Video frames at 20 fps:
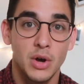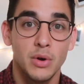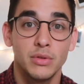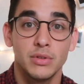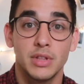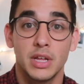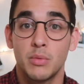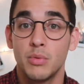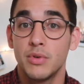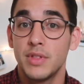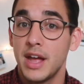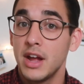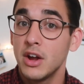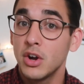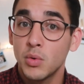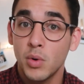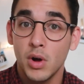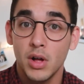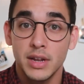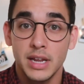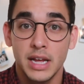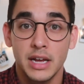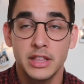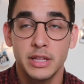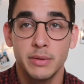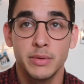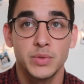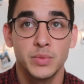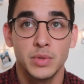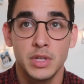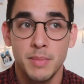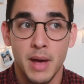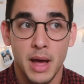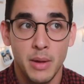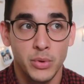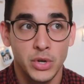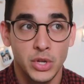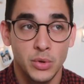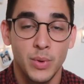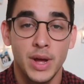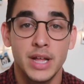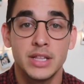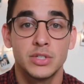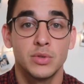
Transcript: And they're like, well, the air quality out there was really bad when you went,